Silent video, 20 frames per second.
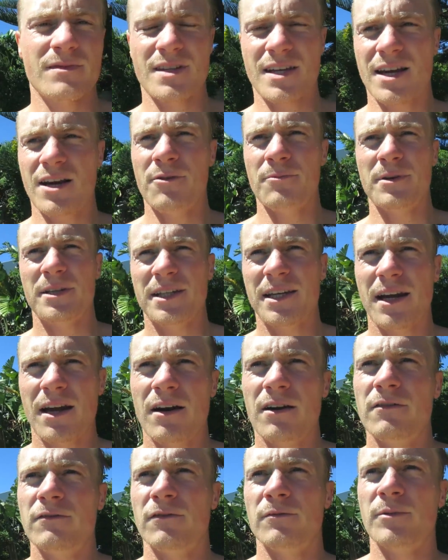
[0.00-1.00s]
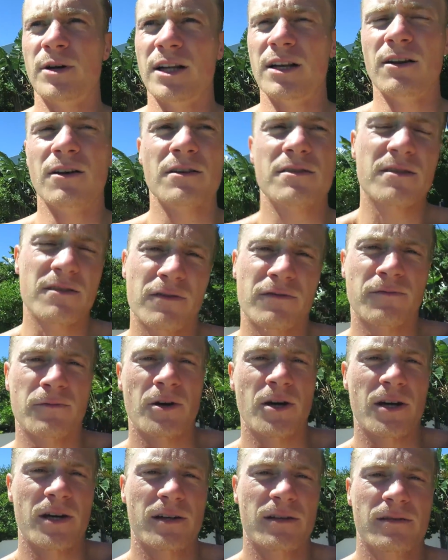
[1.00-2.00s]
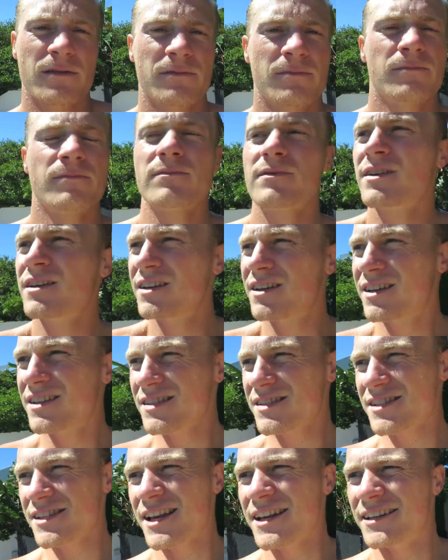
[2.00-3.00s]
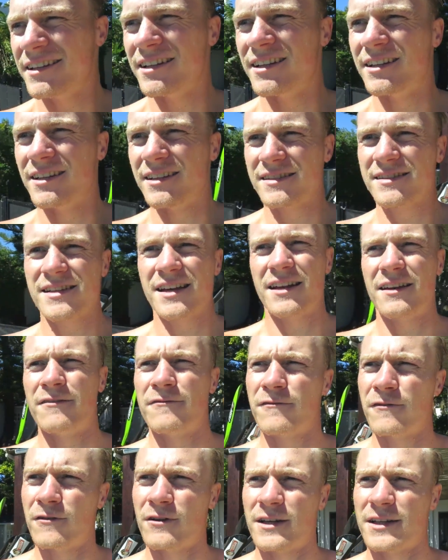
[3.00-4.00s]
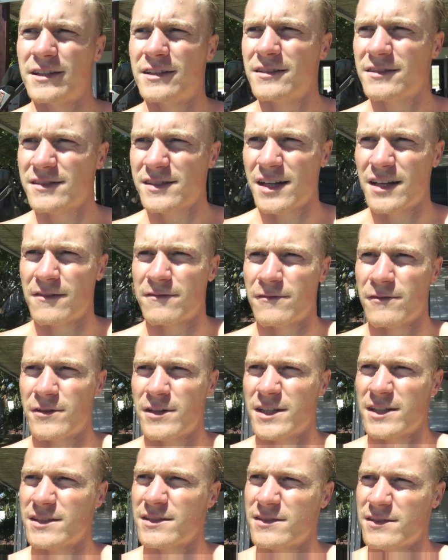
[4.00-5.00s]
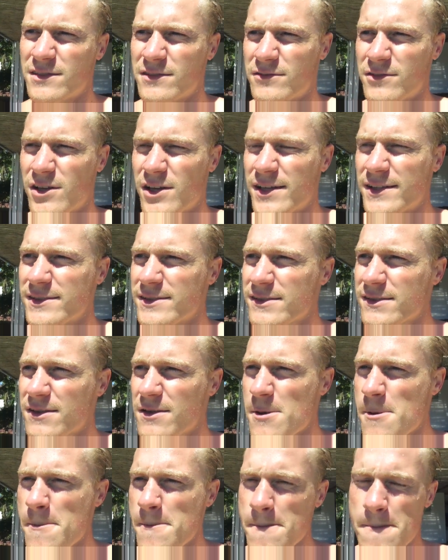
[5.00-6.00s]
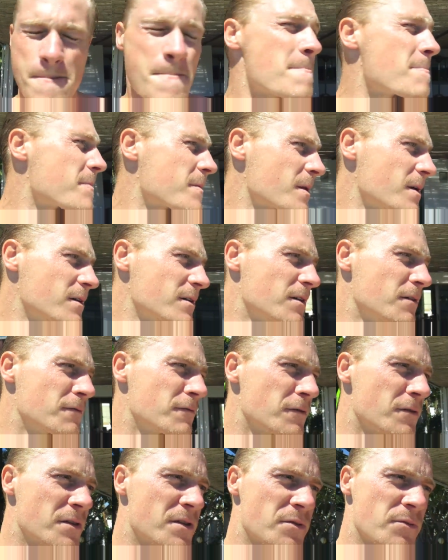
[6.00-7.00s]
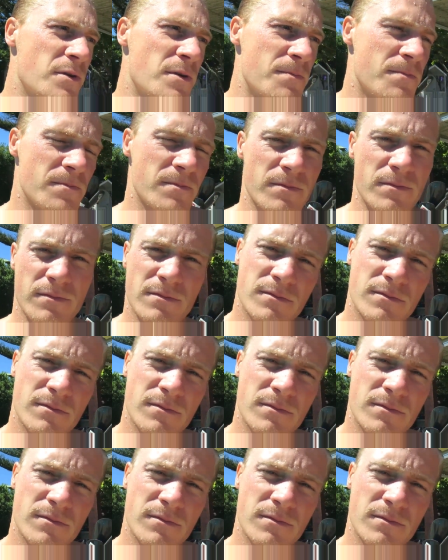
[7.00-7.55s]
To help me get over my loss of my cellular telephonic device. I've gone for a swim.